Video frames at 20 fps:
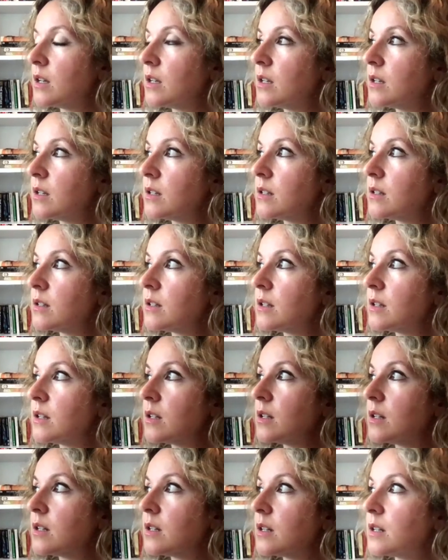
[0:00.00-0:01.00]
Uh,
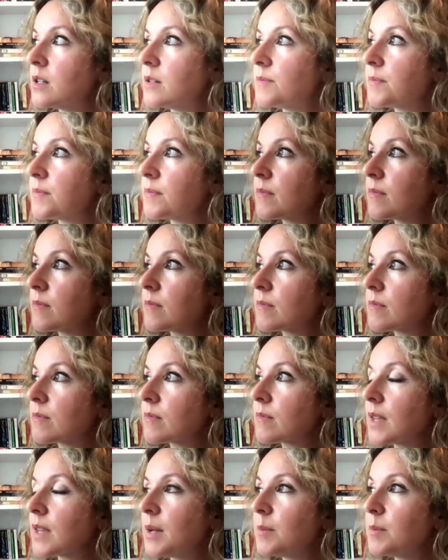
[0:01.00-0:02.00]

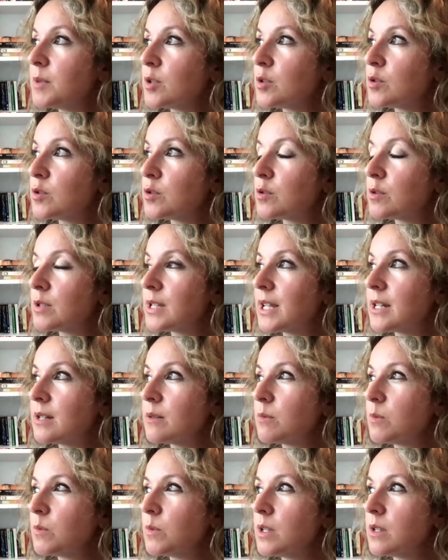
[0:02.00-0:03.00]
I'm not sure.
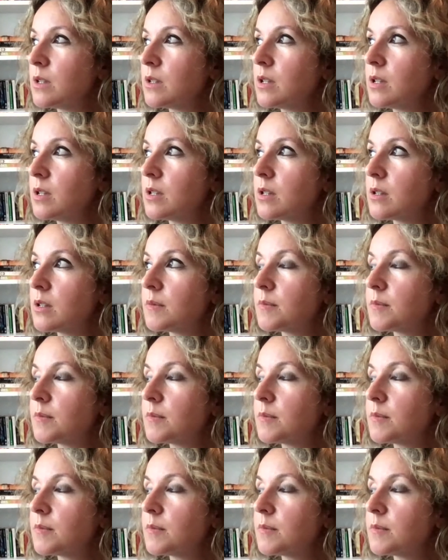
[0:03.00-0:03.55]
Again, we